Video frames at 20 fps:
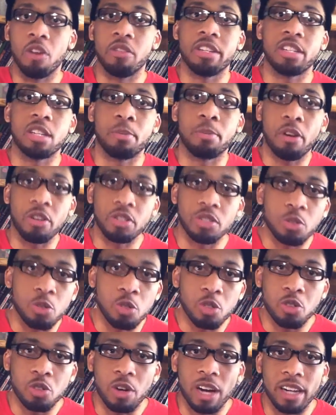just a person
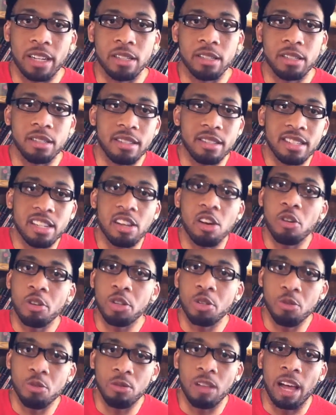who's trying to tell
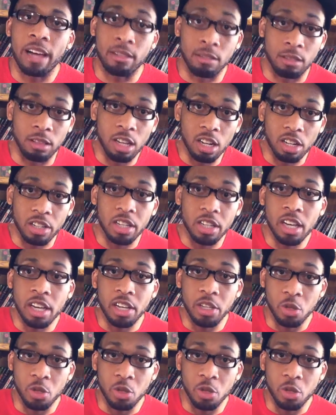you like, look,